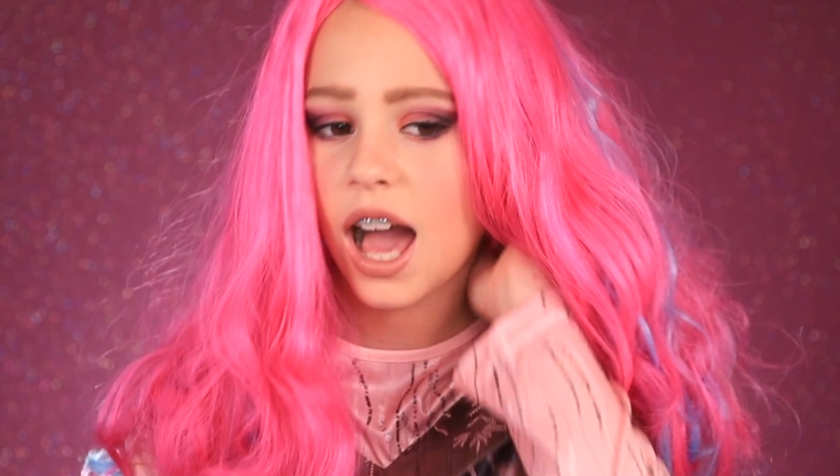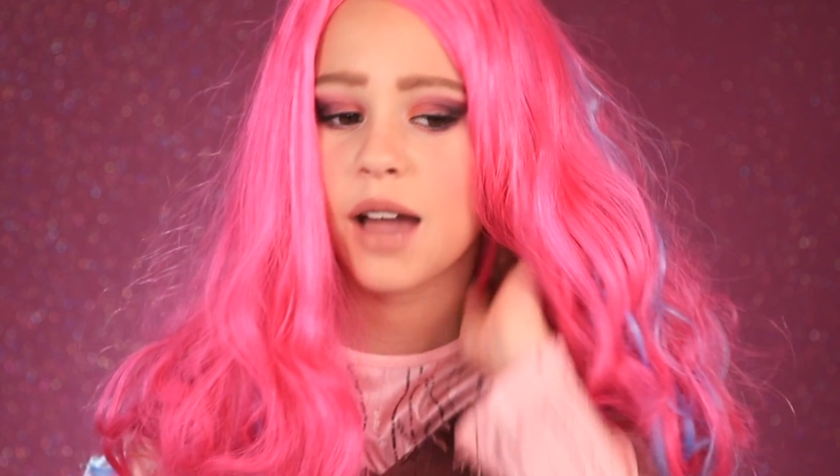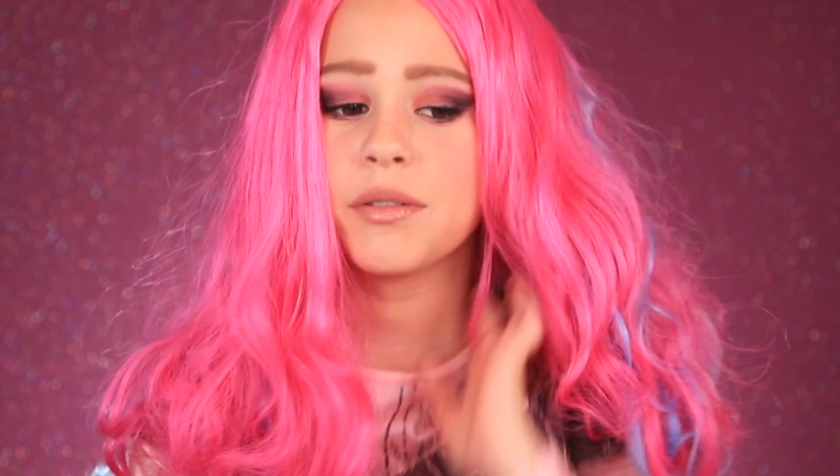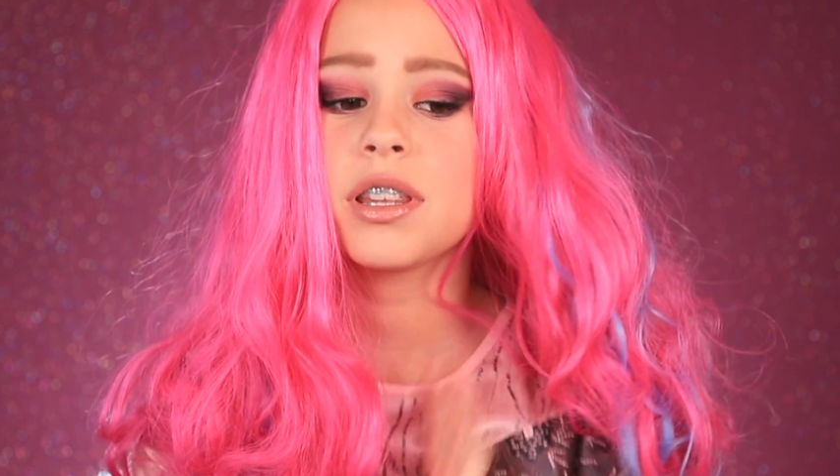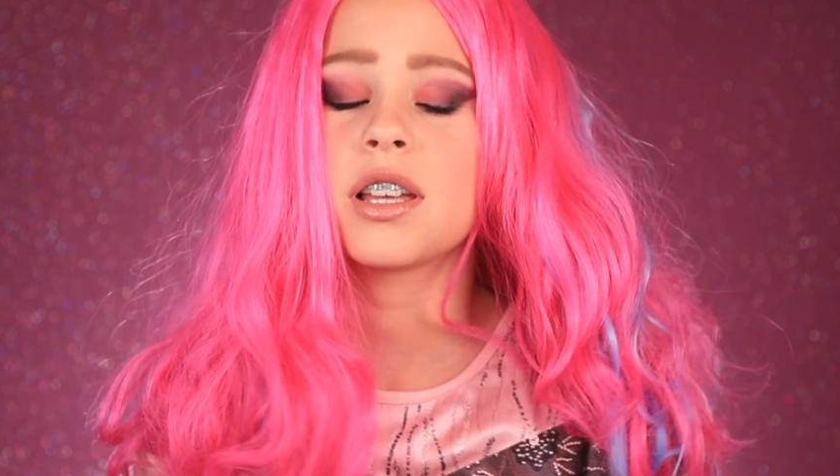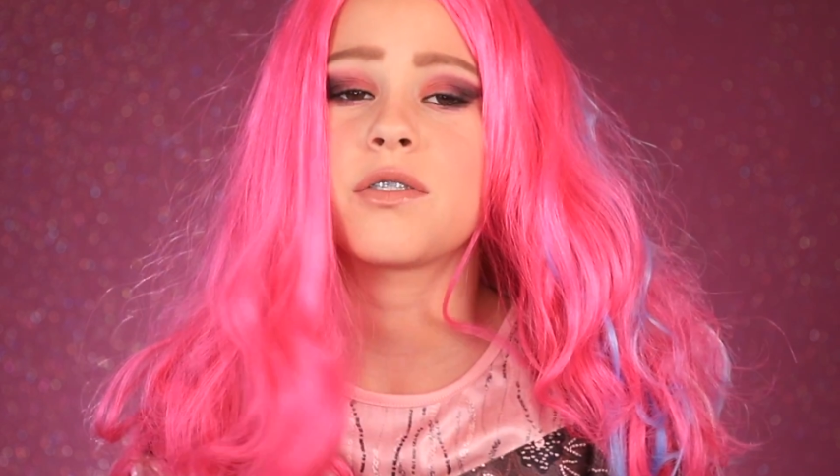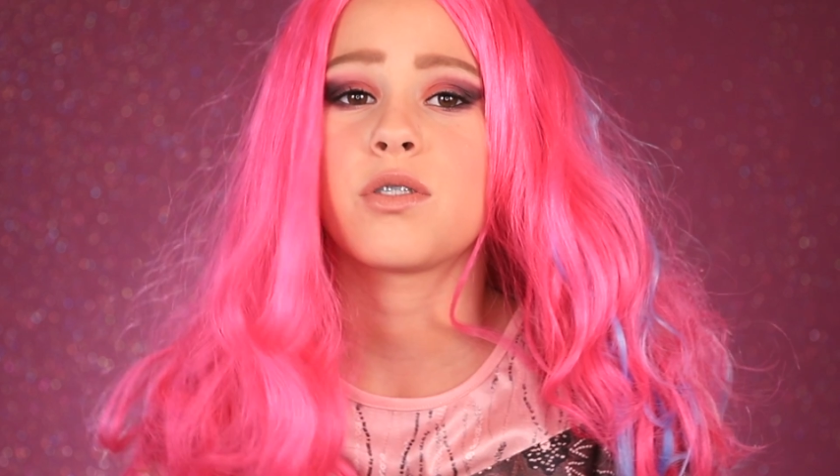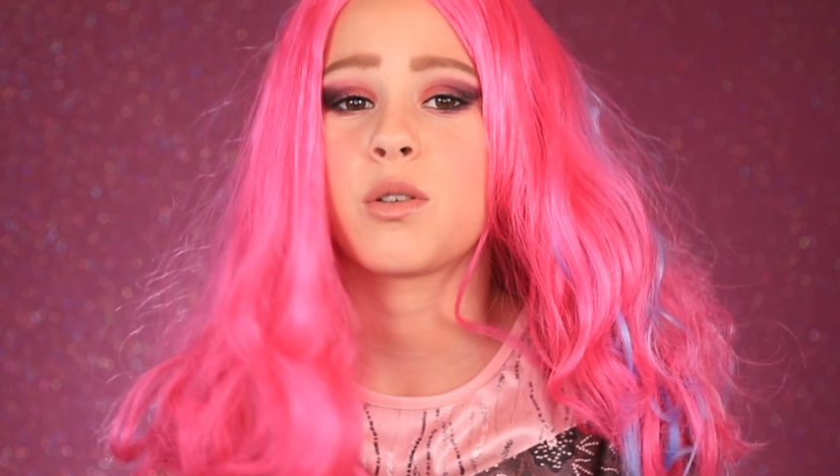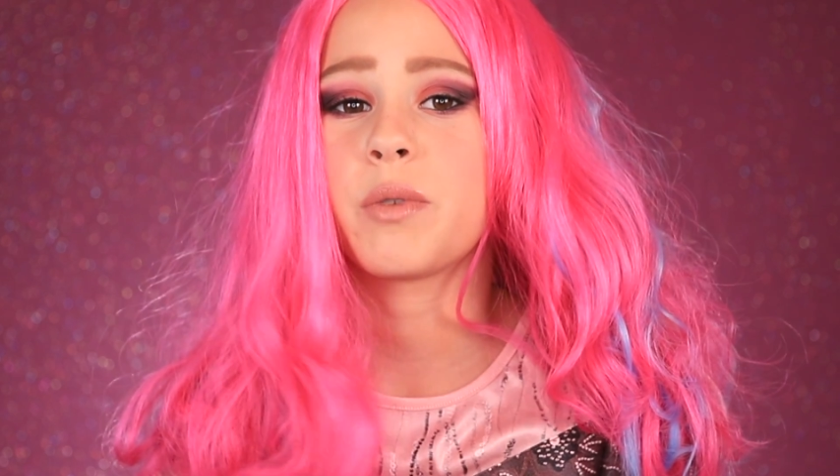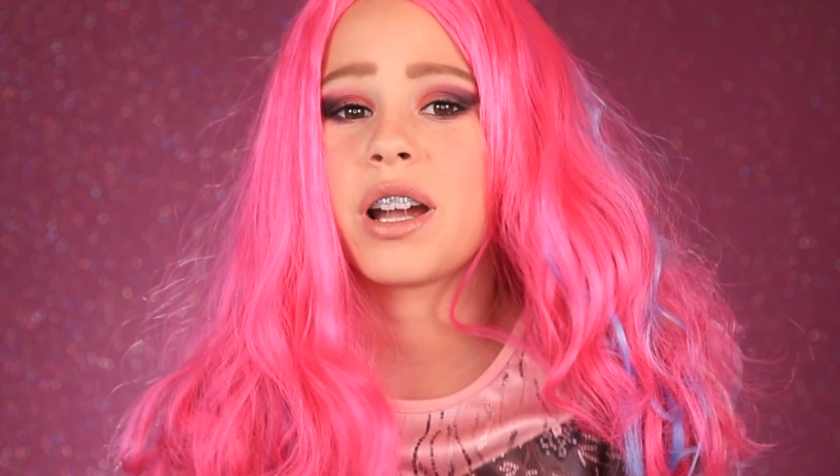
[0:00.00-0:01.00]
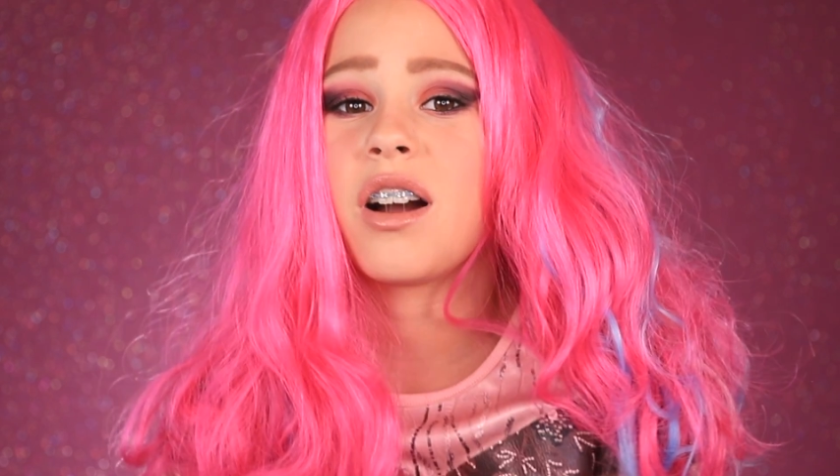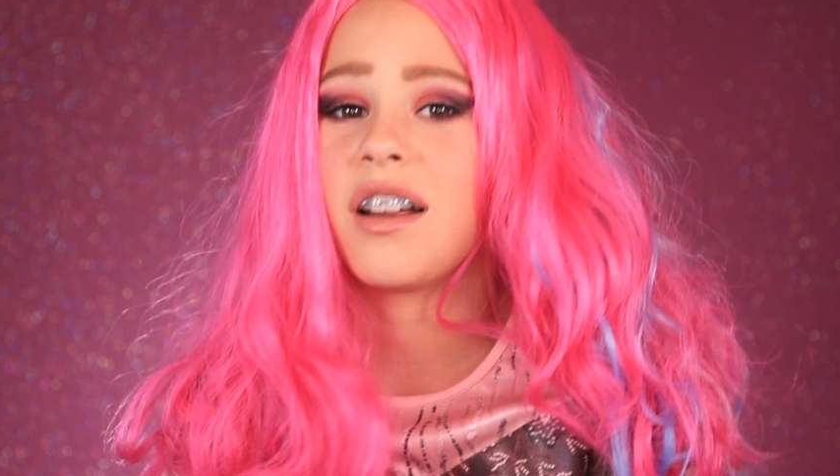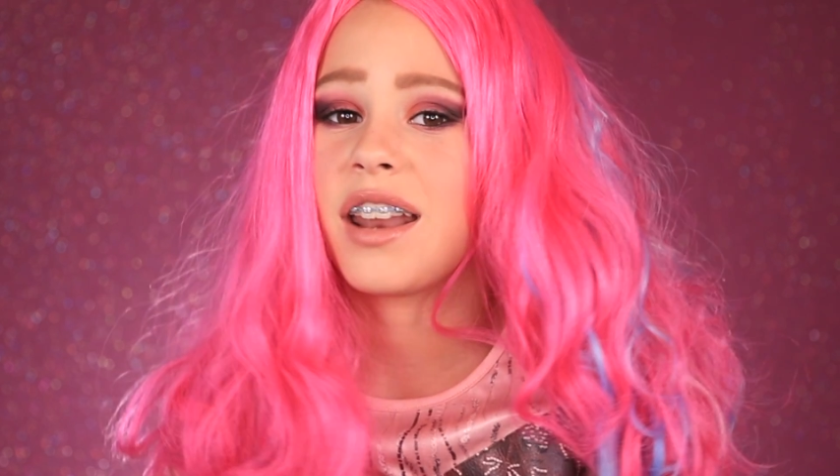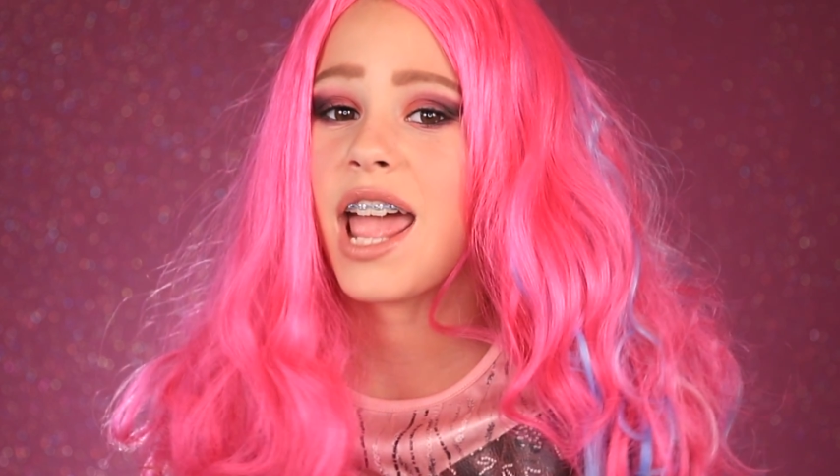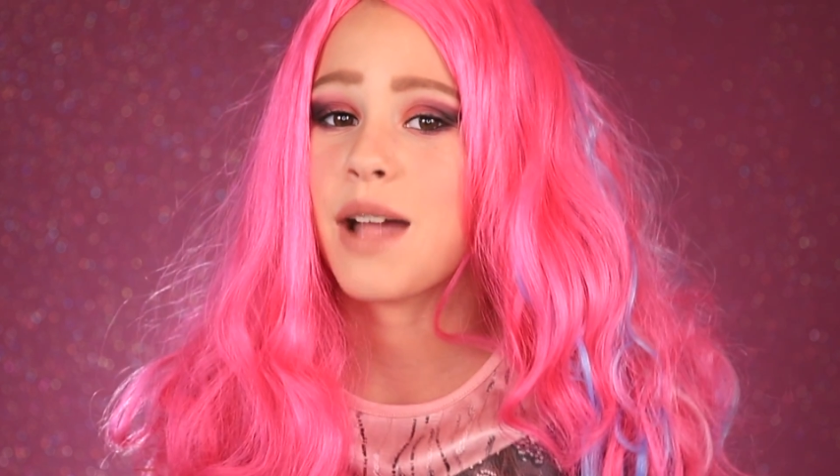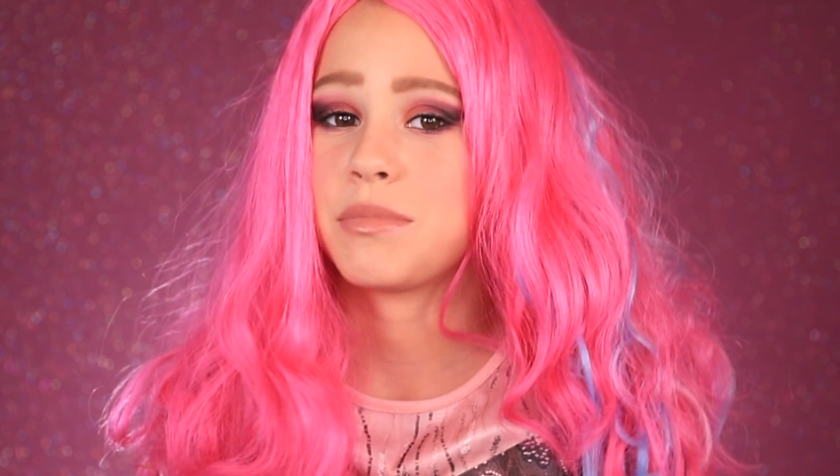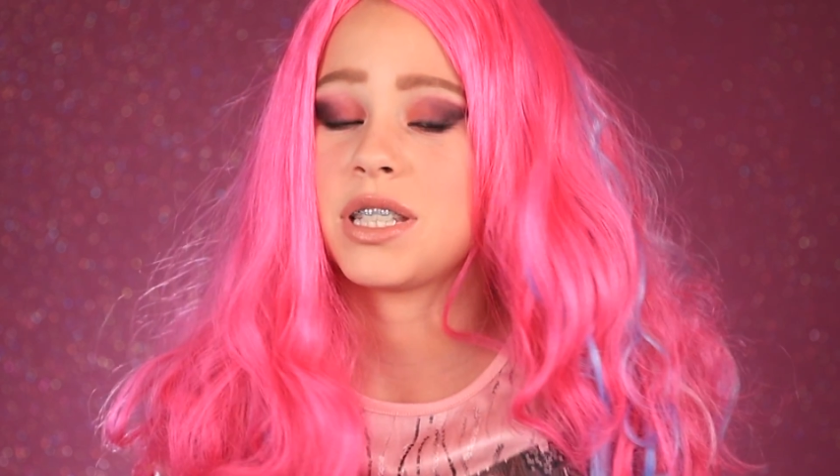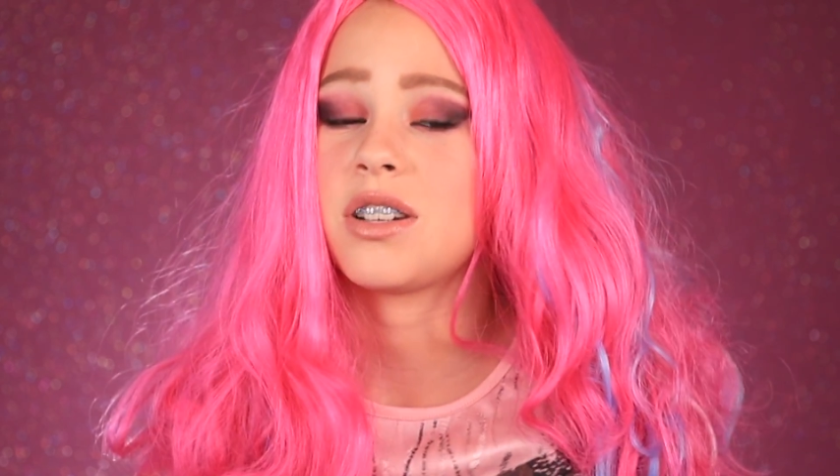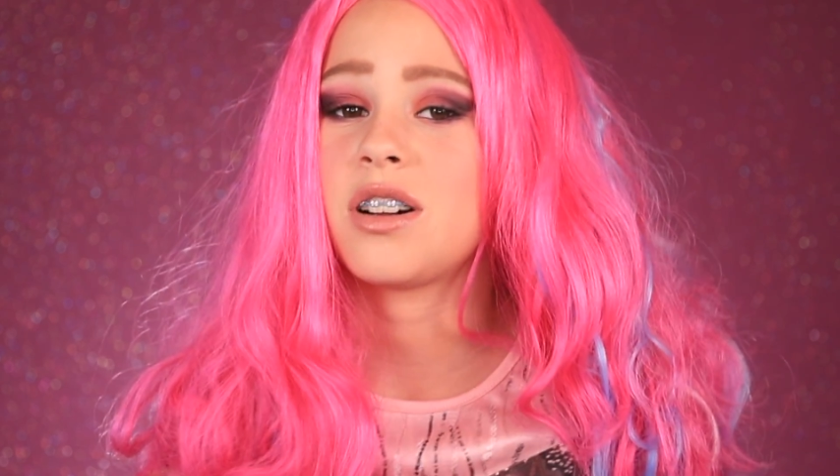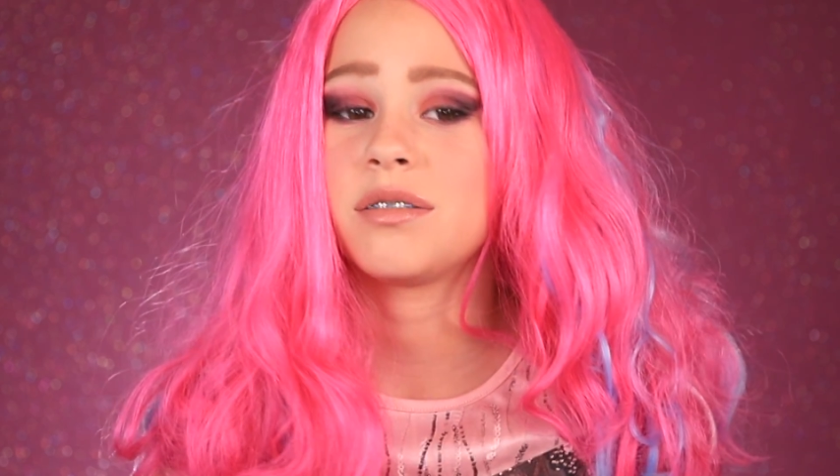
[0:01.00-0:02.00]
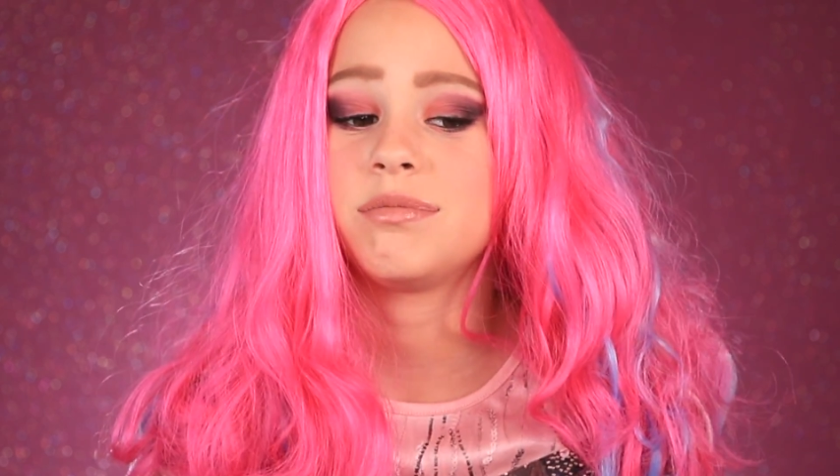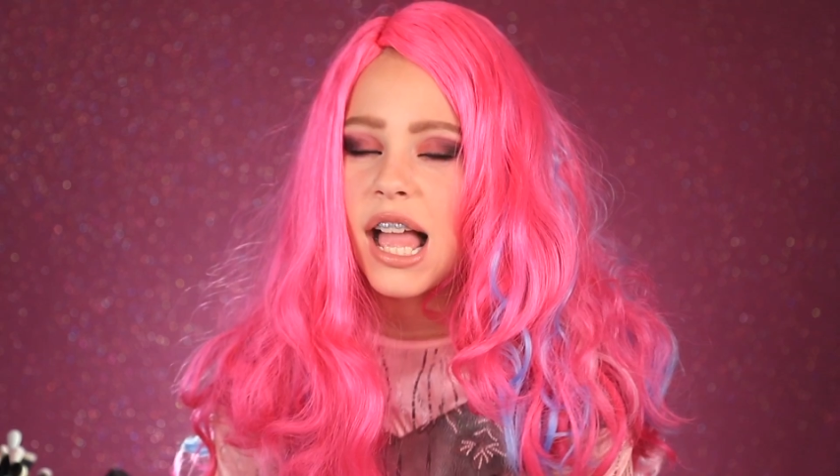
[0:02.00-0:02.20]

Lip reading: I would look for a wig on Amazon.